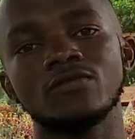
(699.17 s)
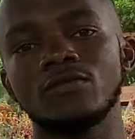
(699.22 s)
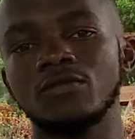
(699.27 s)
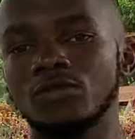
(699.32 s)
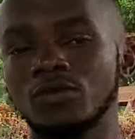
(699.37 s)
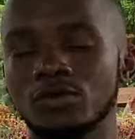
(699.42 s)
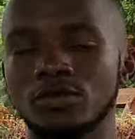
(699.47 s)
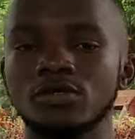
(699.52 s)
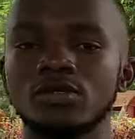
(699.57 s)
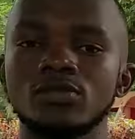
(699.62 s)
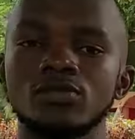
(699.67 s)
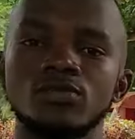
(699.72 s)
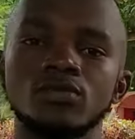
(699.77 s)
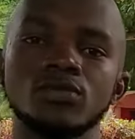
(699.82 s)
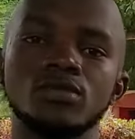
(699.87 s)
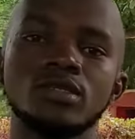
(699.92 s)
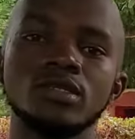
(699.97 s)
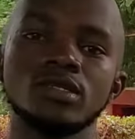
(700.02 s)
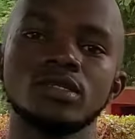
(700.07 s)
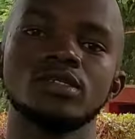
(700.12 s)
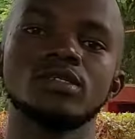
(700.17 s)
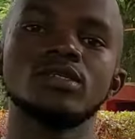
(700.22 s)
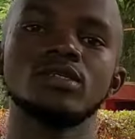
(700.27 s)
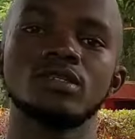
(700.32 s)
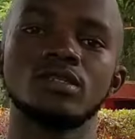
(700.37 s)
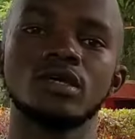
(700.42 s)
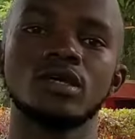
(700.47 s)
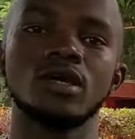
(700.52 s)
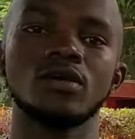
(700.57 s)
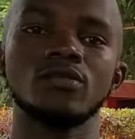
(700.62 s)
for those few things
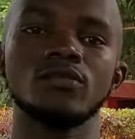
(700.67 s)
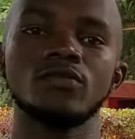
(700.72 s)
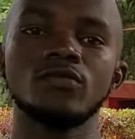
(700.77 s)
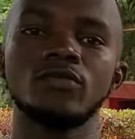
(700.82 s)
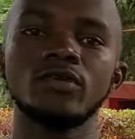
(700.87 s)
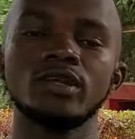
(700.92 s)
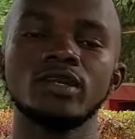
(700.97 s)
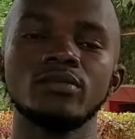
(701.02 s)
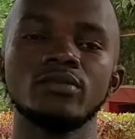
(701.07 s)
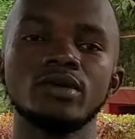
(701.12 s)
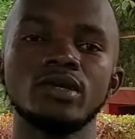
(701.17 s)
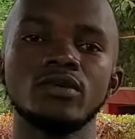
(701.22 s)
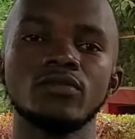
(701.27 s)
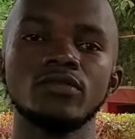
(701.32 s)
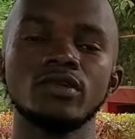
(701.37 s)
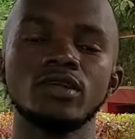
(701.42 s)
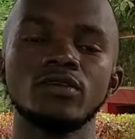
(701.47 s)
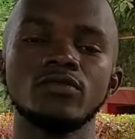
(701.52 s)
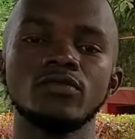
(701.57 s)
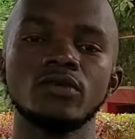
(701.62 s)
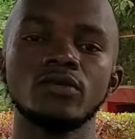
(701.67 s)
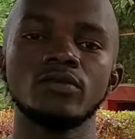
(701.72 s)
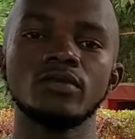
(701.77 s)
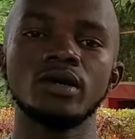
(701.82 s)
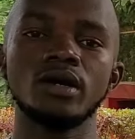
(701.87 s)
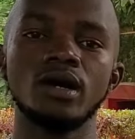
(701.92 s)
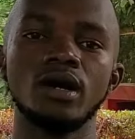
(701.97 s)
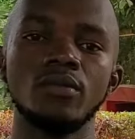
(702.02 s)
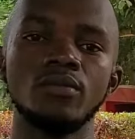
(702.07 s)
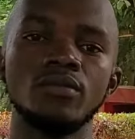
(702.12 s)
that I've really benefited from
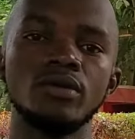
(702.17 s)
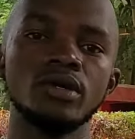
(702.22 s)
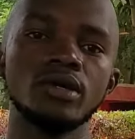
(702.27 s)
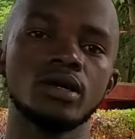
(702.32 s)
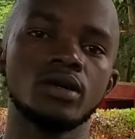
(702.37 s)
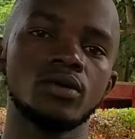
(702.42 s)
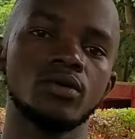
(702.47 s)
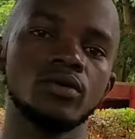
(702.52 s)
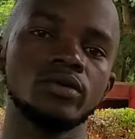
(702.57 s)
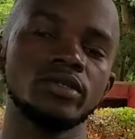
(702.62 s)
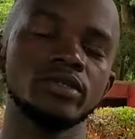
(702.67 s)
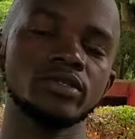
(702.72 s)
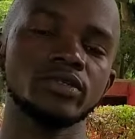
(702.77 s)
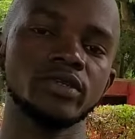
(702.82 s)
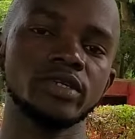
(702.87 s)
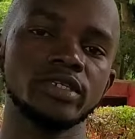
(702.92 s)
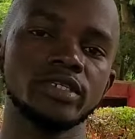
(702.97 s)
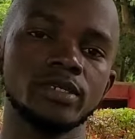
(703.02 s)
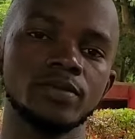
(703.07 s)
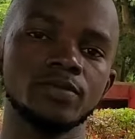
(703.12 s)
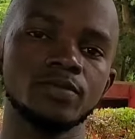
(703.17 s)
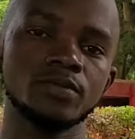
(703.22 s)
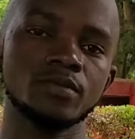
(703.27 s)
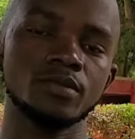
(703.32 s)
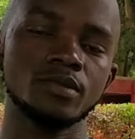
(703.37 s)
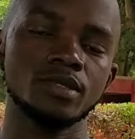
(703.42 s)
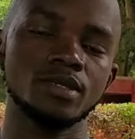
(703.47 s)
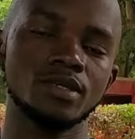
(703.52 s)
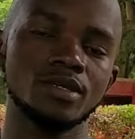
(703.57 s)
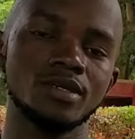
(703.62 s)
being a content creator,
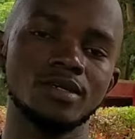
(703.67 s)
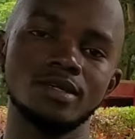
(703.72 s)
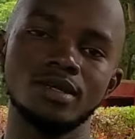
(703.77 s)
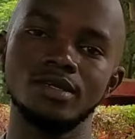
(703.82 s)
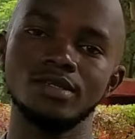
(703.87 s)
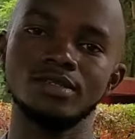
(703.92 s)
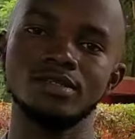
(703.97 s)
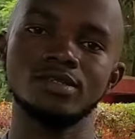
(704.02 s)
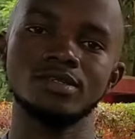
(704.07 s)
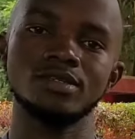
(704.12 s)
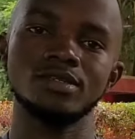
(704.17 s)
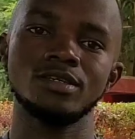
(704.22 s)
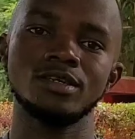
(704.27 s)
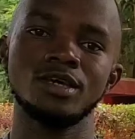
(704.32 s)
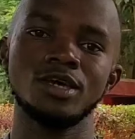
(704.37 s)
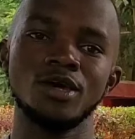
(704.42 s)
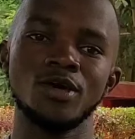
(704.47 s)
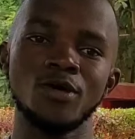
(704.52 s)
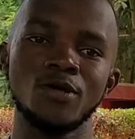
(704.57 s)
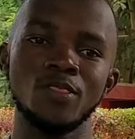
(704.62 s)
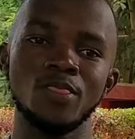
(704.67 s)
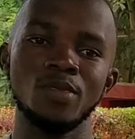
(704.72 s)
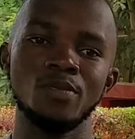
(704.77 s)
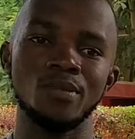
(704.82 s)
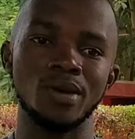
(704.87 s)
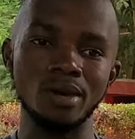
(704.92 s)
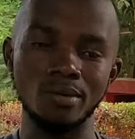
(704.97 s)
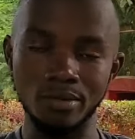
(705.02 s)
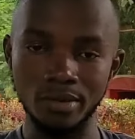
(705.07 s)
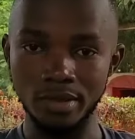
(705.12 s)
guys,
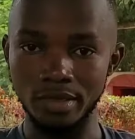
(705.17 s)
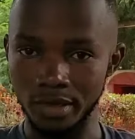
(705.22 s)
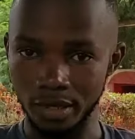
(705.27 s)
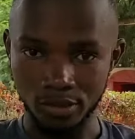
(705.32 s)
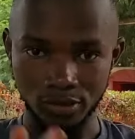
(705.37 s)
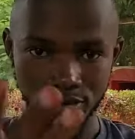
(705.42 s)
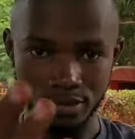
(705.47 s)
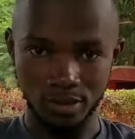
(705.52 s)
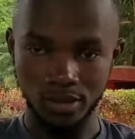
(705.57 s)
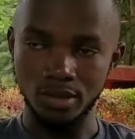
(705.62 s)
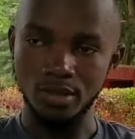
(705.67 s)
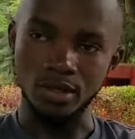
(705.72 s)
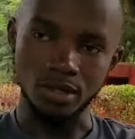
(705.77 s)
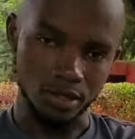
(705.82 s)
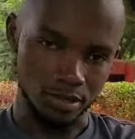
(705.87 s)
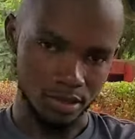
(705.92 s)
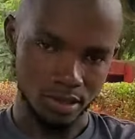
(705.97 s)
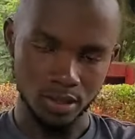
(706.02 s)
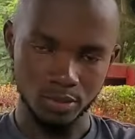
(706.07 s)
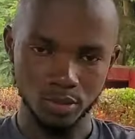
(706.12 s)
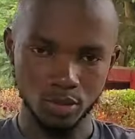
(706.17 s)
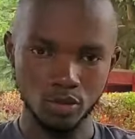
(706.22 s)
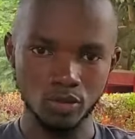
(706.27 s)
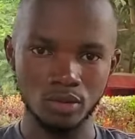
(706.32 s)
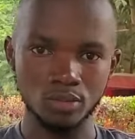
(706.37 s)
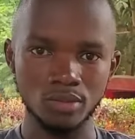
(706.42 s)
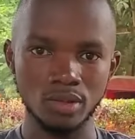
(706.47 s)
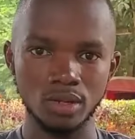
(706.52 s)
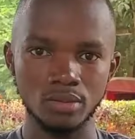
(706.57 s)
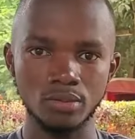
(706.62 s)
maybe the next episode
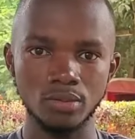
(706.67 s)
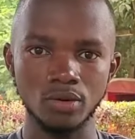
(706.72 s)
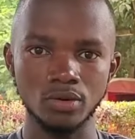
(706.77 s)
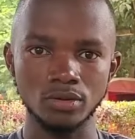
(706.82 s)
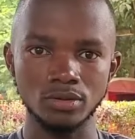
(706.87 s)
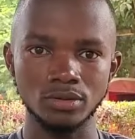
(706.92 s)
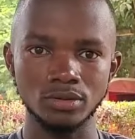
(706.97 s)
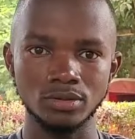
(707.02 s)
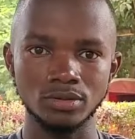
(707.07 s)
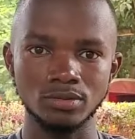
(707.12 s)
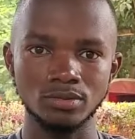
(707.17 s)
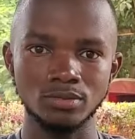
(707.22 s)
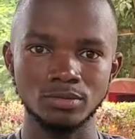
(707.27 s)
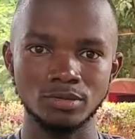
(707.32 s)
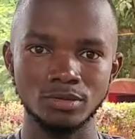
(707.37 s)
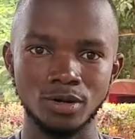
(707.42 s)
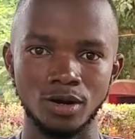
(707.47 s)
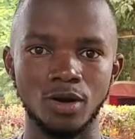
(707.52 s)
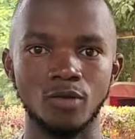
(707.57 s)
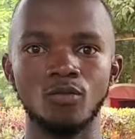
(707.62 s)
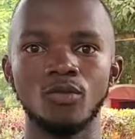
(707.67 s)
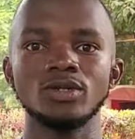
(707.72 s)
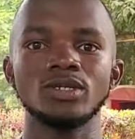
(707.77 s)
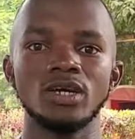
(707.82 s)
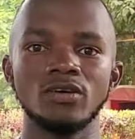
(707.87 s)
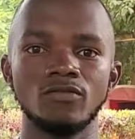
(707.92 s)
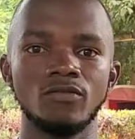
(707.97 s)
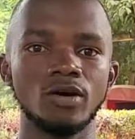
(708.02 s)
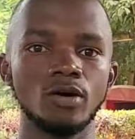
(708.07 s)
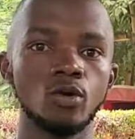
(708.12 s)
will be about what
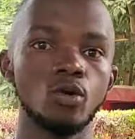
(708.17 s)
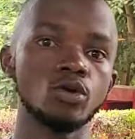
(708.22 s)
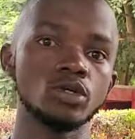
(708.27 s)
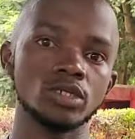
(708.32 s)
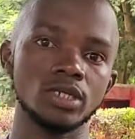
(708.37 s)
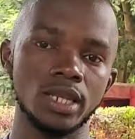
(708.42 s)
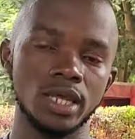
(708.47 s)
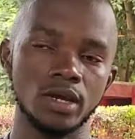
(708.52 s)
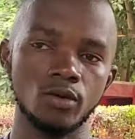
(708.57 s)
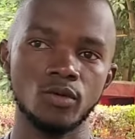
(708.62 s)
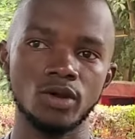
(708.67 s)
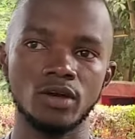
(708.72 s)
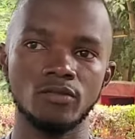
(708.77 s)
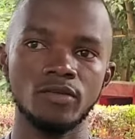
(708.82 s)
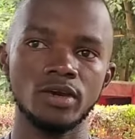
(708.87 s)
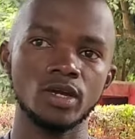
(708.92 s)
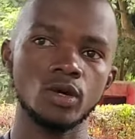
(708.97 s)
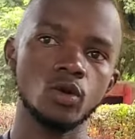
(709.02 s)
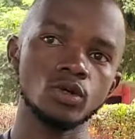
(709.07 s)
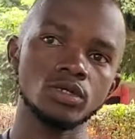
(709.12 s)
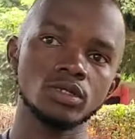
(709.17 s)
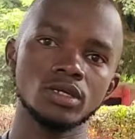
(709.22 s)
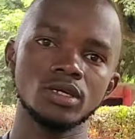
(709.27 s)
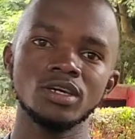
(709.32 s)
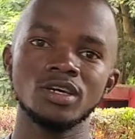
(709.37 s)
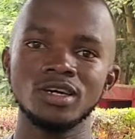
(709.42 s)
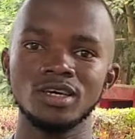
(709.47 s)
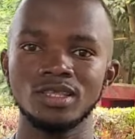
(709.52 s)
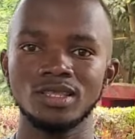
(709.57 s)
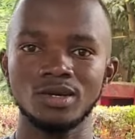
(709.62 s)
have I got. Like, what have I got?
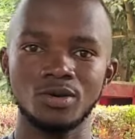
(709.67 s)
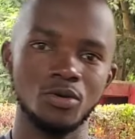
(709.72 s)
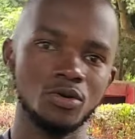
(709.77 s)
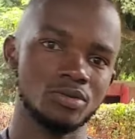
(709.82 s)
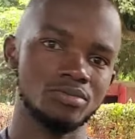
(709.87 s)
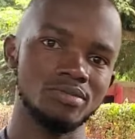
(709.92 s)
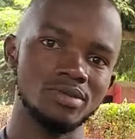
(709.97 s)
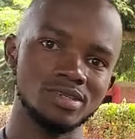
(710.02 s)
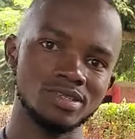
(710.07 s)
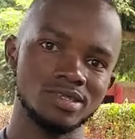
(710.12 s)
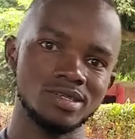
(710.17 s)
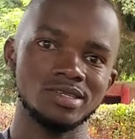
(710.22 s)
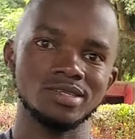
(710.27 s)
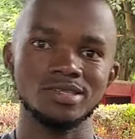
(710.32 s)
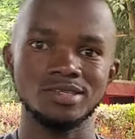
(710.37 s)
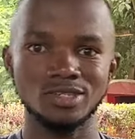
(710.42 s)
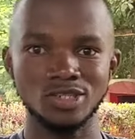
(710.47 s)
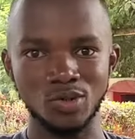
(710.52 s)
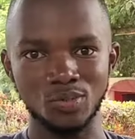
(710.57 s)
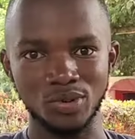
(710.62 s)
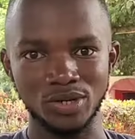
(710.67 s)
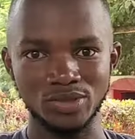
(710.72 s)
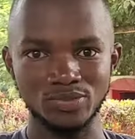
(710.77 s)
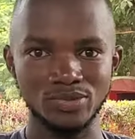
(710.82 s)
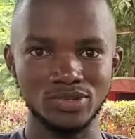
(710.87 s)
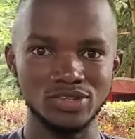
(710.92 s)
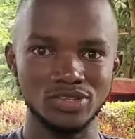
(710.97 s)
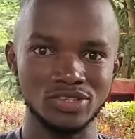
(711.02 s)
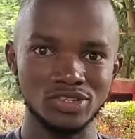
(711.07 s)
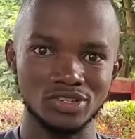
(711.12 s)
The goat business, the
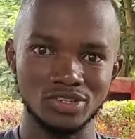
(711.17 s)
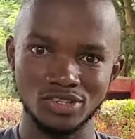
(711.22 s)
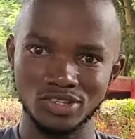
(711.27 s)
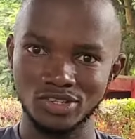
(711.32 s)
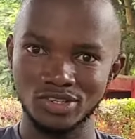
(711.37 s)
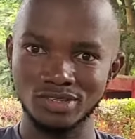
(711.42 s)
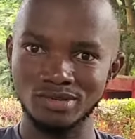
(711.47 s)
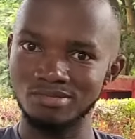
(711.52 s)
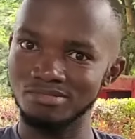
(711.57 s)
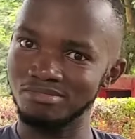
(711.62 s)
chapat business,